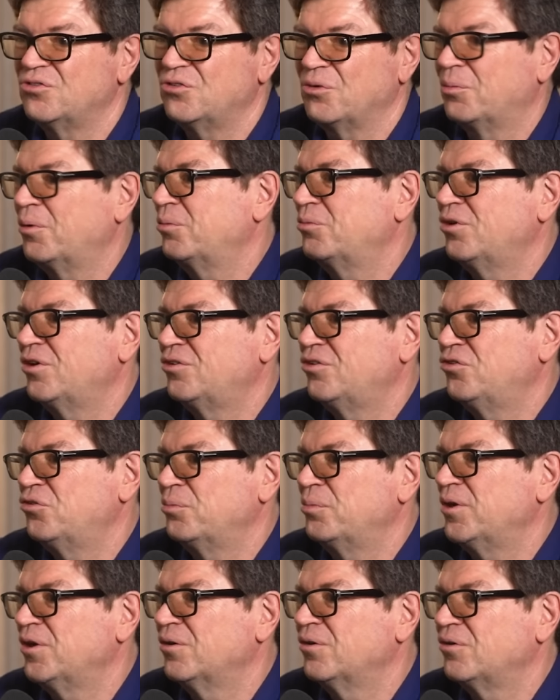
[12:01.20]
some object
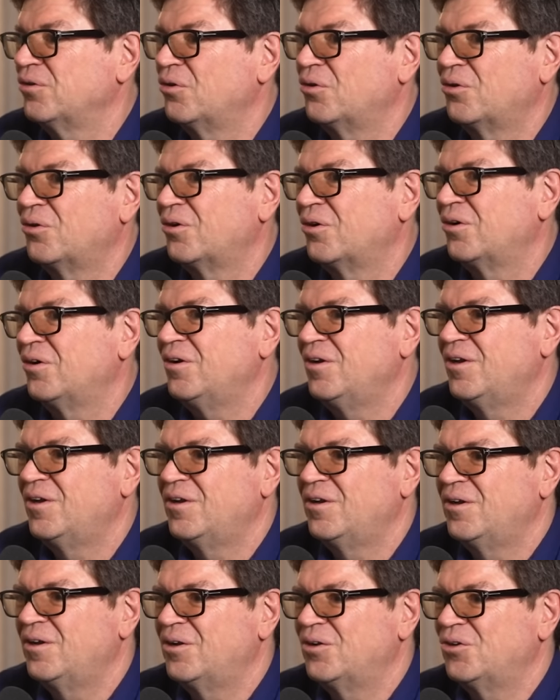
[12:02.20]
disappeared or
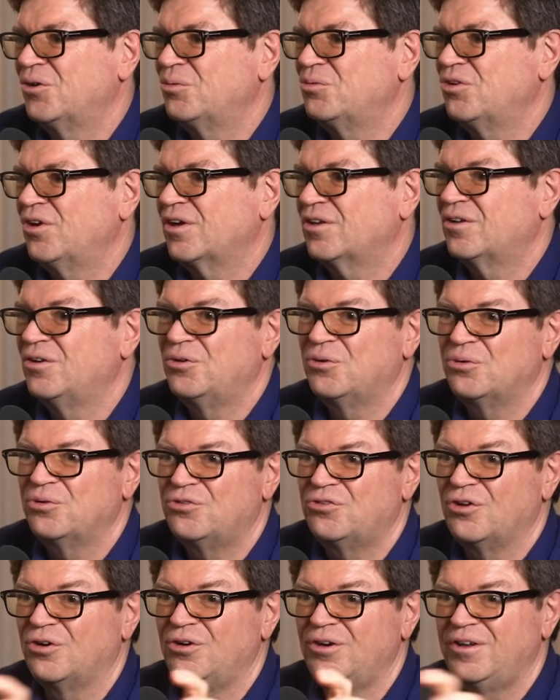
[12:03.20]
an object you know
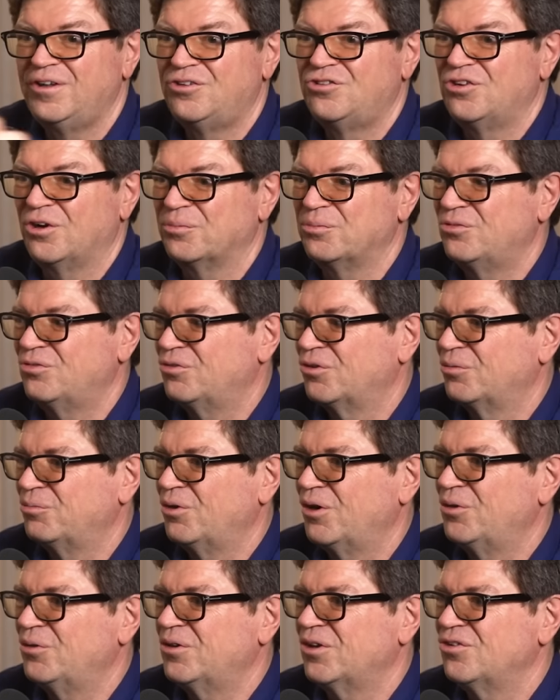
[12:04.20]
suddenly jumped from
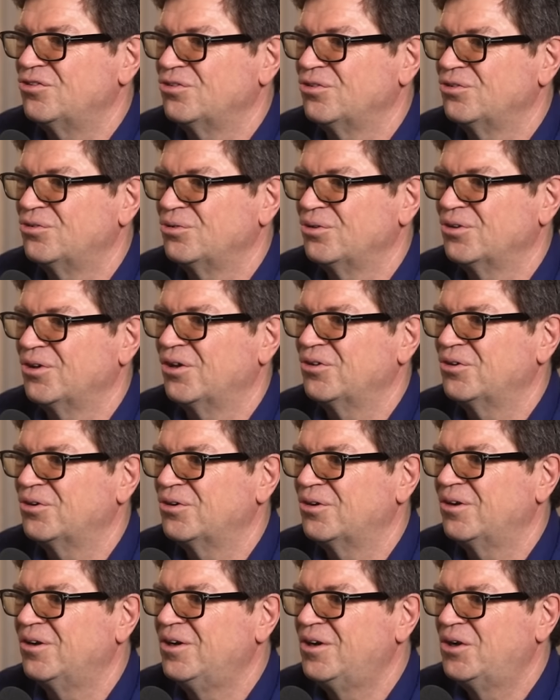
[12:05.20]
one location to
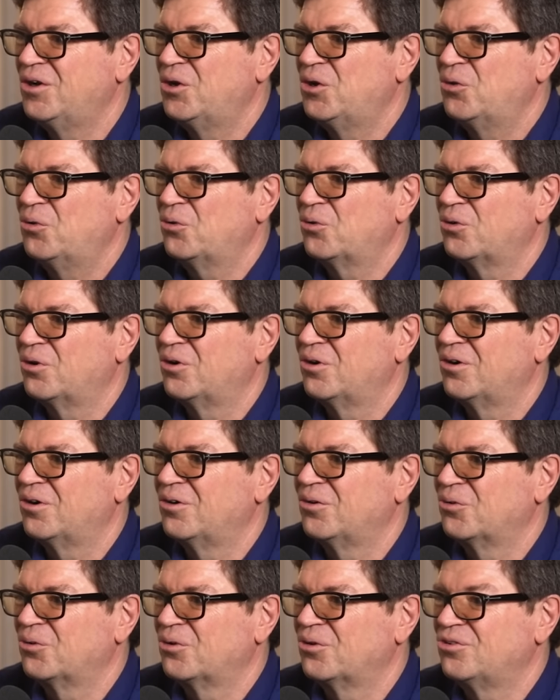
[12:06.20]
another or
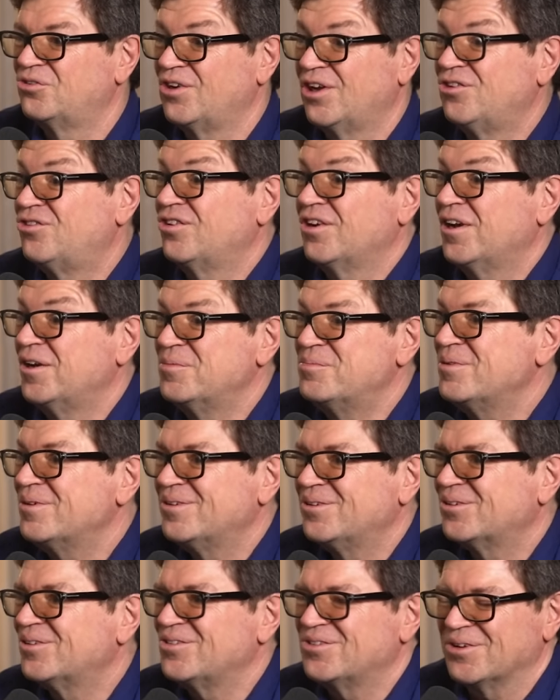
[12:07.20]
or changed shape
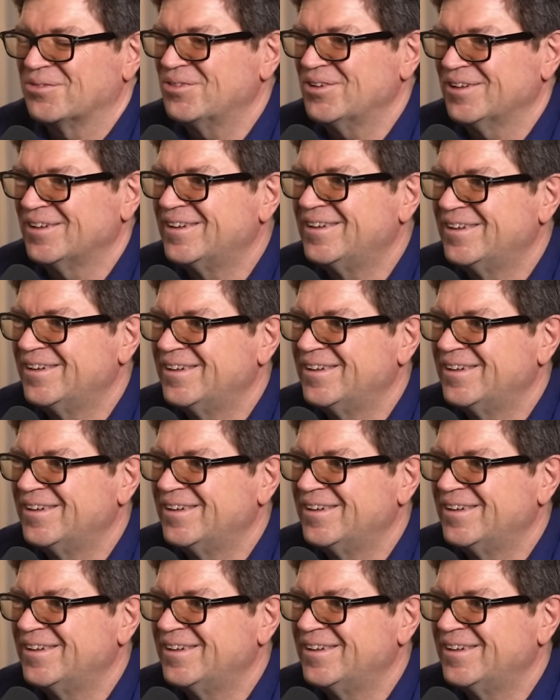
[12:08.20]
or something mm-hmm.